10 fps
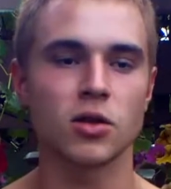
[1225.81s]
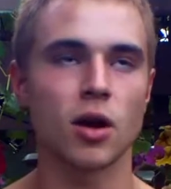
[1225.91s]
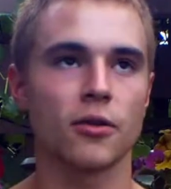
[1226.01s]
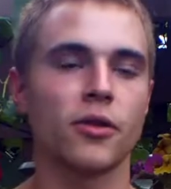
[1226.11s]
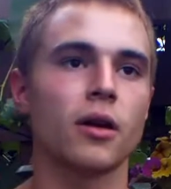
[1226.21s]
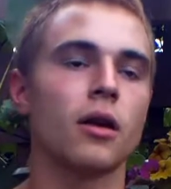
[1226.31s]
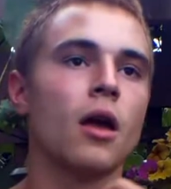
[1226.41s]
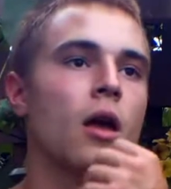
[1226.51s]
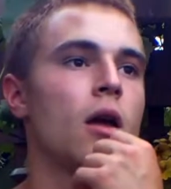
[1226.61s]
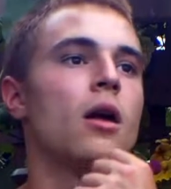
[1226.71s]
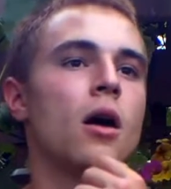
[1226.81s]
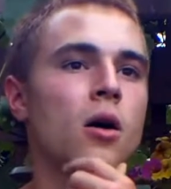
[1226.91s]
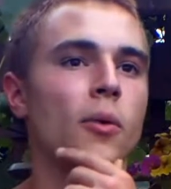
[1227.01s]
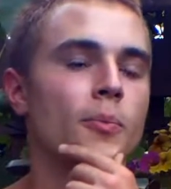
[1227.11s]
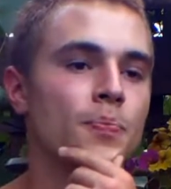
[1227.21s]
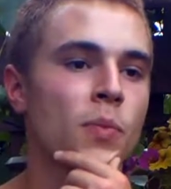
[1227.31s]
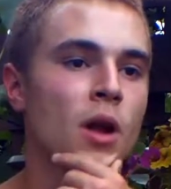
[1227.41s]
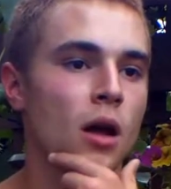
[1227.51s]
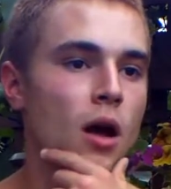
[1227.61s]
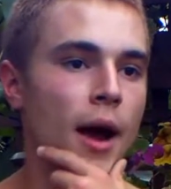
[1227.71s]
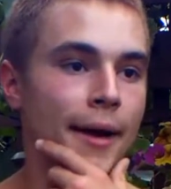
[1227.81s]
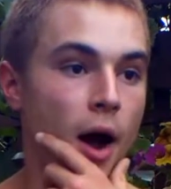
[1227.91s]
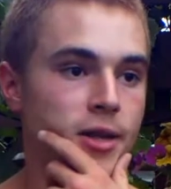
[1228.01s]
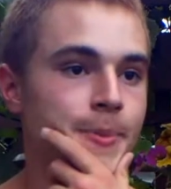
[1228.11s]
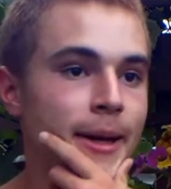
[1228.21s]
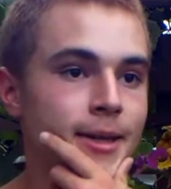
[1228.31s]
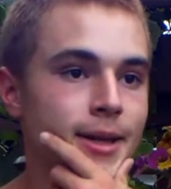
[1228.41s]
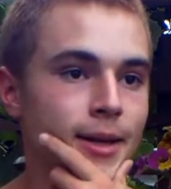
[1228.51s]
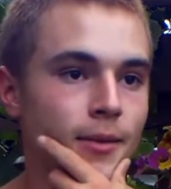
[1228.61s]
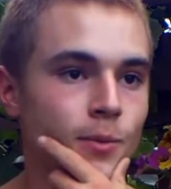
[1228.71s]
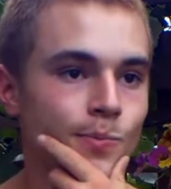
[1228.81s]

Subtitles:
You got to think, oh, I got a speeding ticket